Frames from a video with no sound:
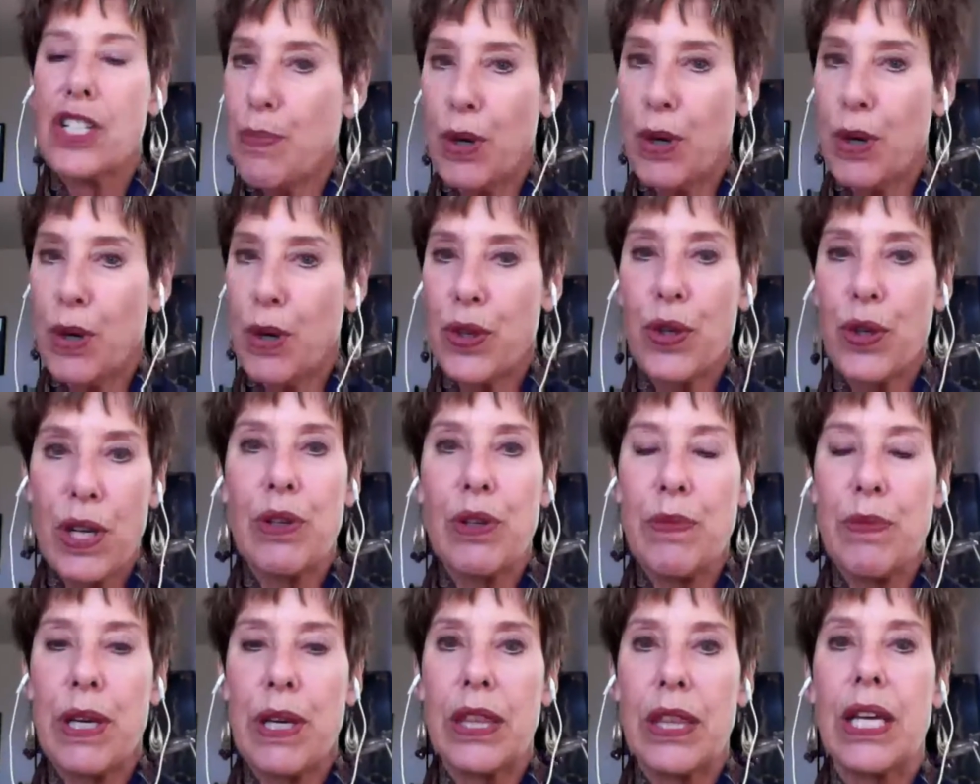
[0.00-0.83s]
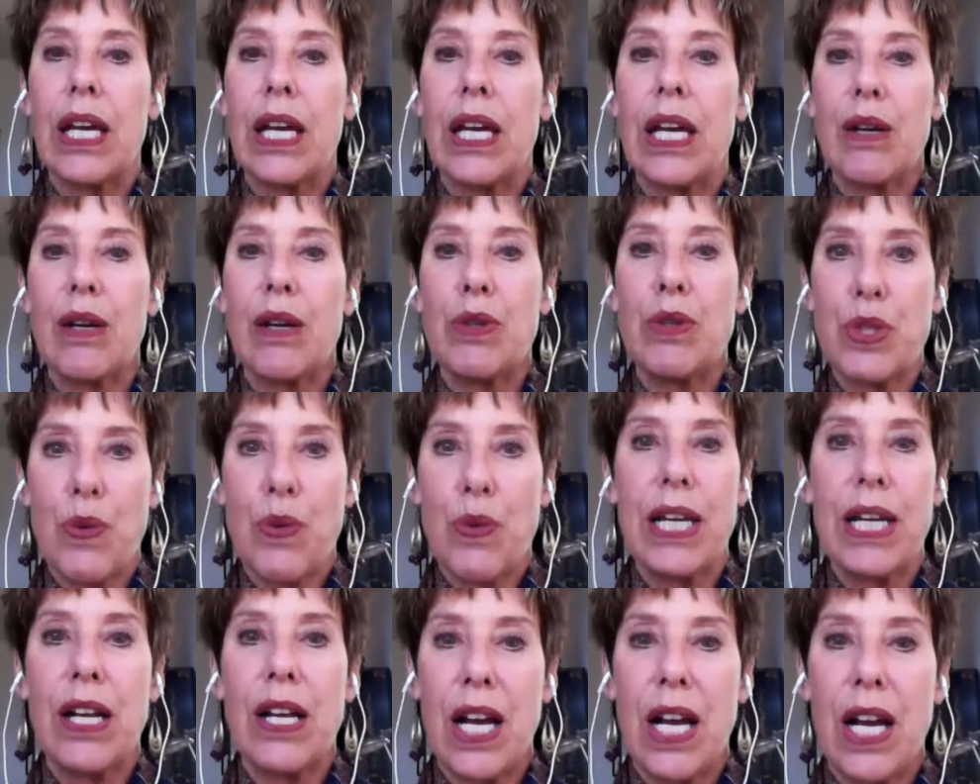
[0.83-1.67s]
both agree with me that I was
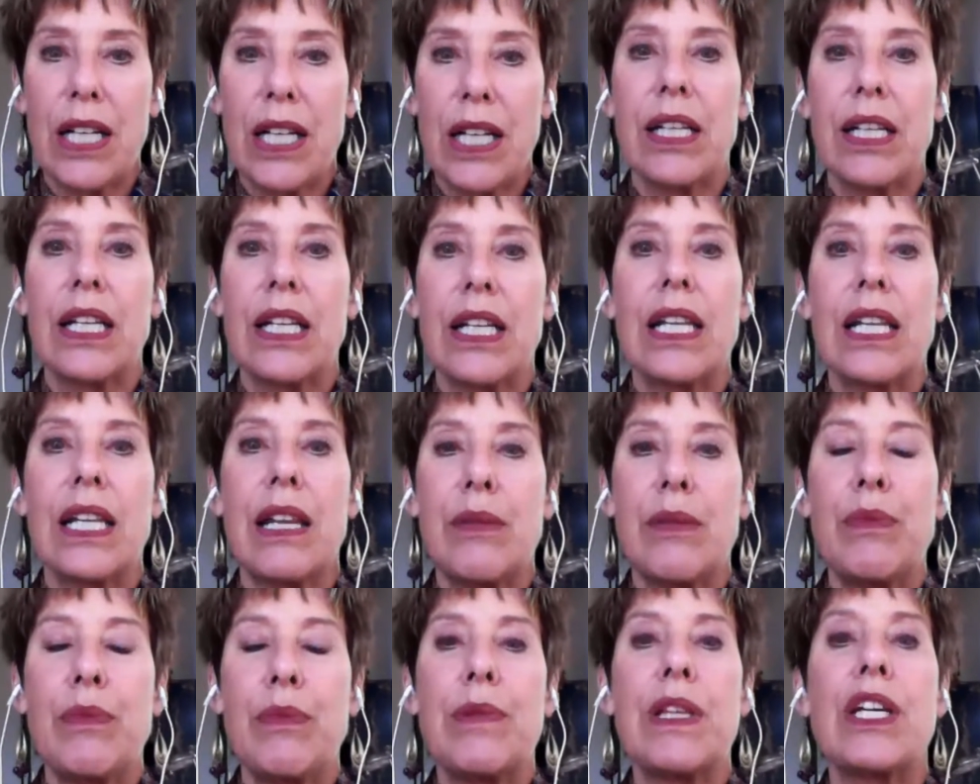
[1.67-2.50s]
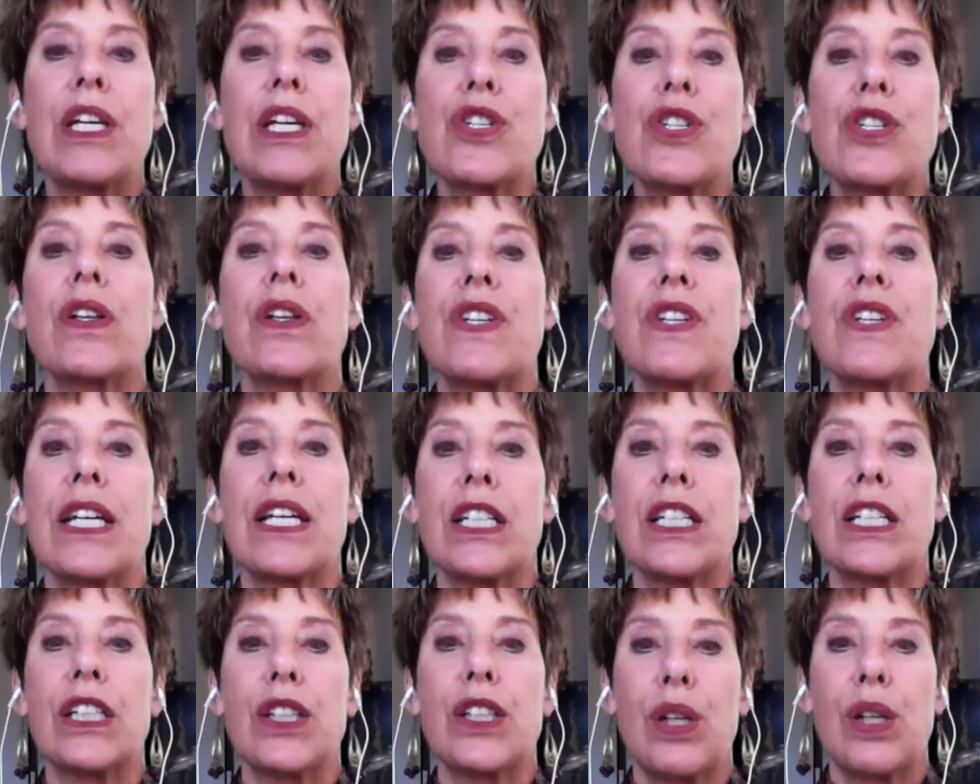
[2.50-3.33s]
right on, and maybe they should have taken
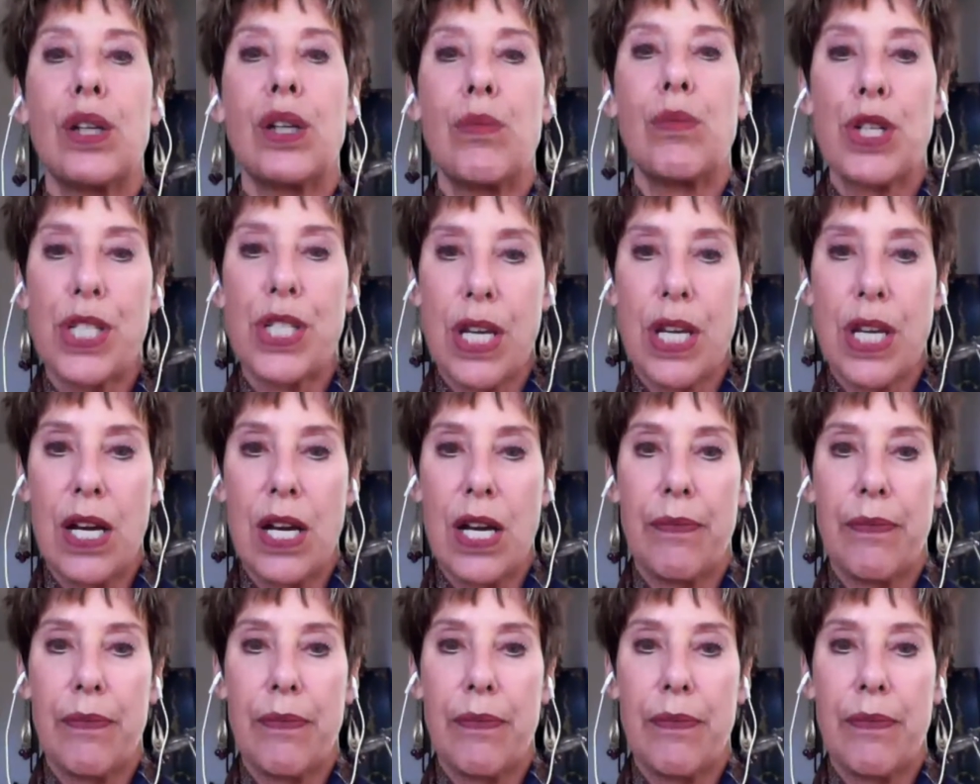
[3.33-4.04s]
a little more time,